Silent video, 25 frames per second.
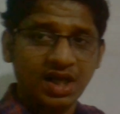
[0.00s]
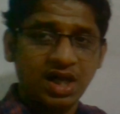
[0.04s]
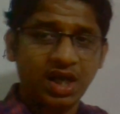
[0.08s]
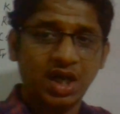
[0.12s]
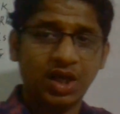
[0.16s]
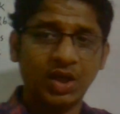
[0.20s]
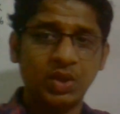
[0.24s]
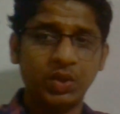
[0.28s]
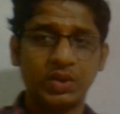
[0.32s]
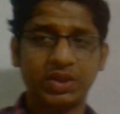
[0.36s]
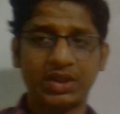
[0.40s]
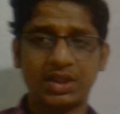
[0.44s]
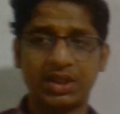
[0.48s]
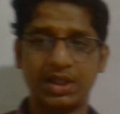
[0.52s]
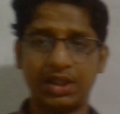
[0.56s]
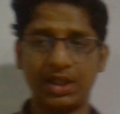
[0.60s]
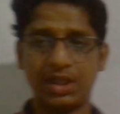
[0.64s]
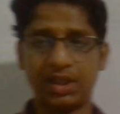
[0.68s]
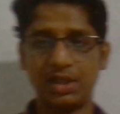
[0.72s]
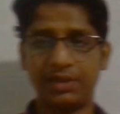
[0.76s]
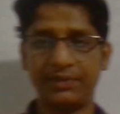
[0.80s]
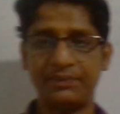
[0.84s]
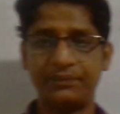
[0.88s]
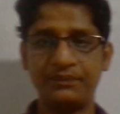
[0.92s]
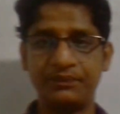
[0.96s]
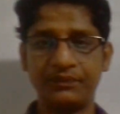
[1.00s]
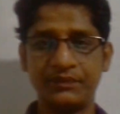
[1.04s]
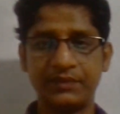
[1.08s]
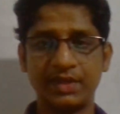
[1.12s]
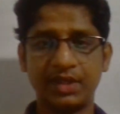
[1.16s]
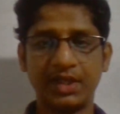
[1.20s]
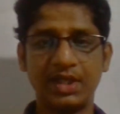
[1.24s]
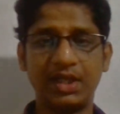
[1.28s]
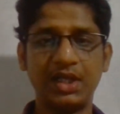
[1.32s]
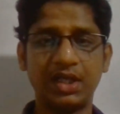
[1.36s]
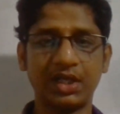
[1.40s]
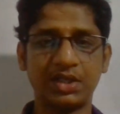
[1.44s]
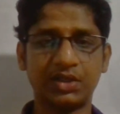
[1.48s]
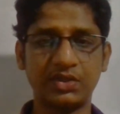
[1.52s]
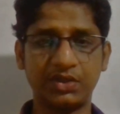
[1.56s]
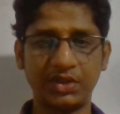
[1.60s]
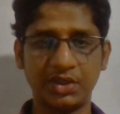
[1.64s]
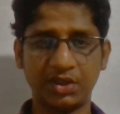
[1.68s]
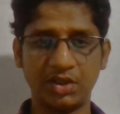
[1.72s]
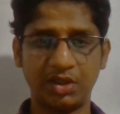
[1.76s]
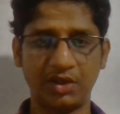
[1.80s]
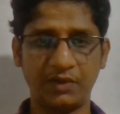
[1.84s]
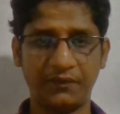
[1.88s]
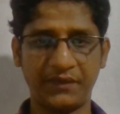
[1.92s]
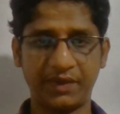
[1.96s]
outer
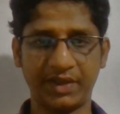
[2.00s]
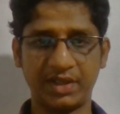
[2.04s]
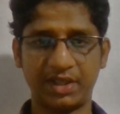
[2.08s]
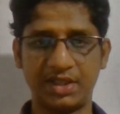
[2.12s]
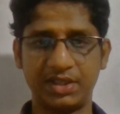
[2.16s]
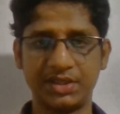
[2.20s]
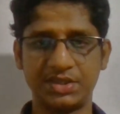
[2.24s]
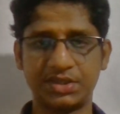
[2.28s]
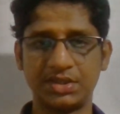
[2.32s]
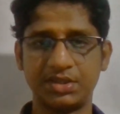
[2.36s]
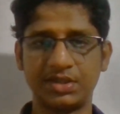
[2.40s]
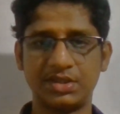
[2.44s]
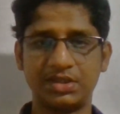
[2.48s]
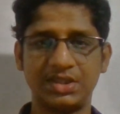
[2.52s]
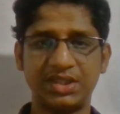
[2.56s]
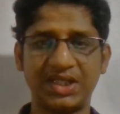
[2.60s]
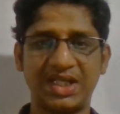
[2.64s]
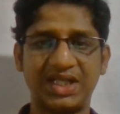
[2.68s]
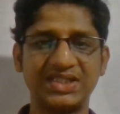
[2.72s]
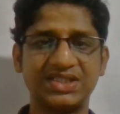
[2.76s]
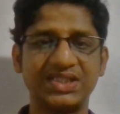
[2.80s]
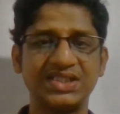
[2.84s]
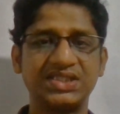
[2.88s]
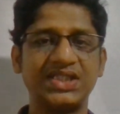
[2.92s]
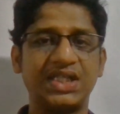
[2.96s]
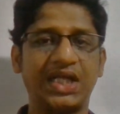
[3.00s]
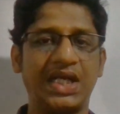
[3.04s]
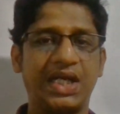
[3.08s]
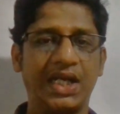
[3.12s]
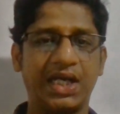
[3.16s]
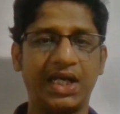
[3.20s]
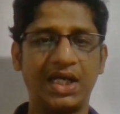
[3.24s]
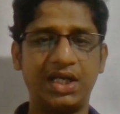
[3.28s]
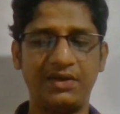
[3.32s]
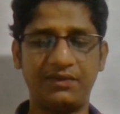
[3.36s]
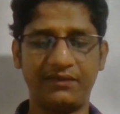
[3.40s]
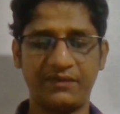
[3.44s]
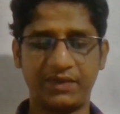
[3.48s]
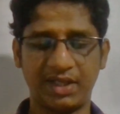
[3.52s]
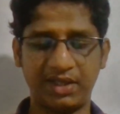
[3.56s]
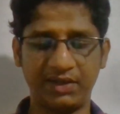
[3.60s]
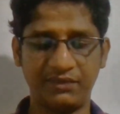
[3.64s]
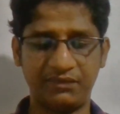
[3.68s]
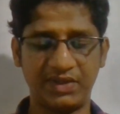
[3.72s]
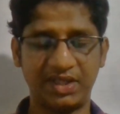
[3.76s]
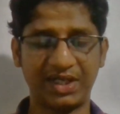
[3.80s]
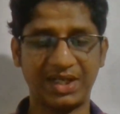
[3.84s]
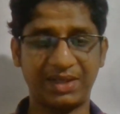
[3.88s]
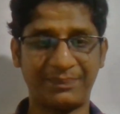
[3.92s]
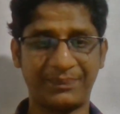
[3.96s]
electronic configuration. That's the general way
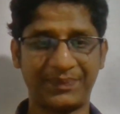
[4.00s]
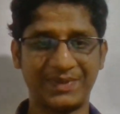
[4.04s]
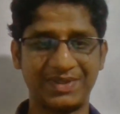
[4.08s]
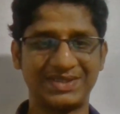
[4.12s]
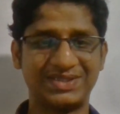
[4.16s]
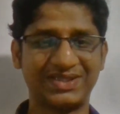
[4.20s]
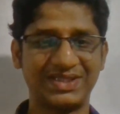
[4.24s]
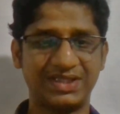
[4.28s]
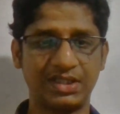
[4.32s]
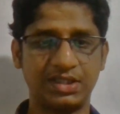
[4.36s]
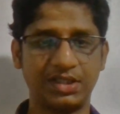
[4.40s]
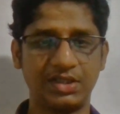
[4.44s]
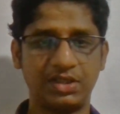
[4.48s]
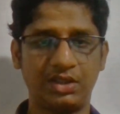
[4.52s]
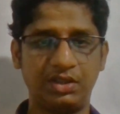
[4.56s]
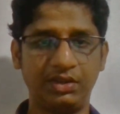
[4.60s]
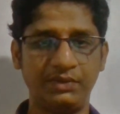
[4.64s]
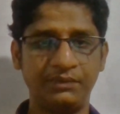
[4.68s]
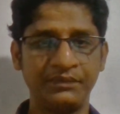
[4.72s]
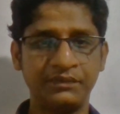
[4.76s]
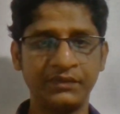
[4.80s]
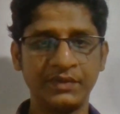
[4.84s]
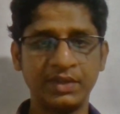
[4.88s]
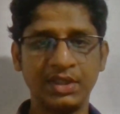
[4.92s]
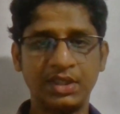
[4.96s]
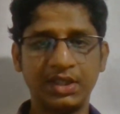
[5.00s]
we represent now